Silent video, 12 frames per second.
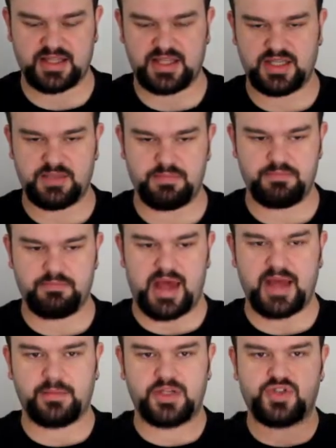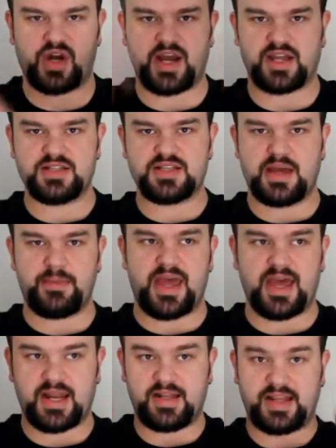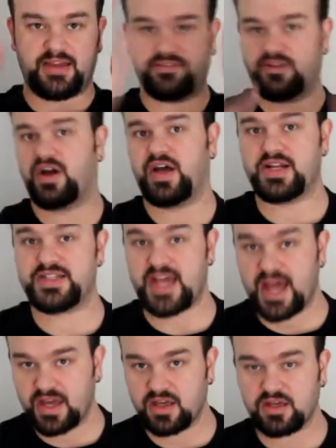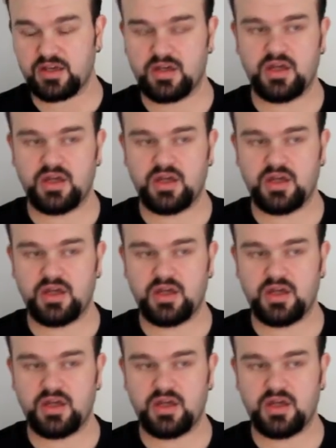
the magma dragons come out and they fly and attack.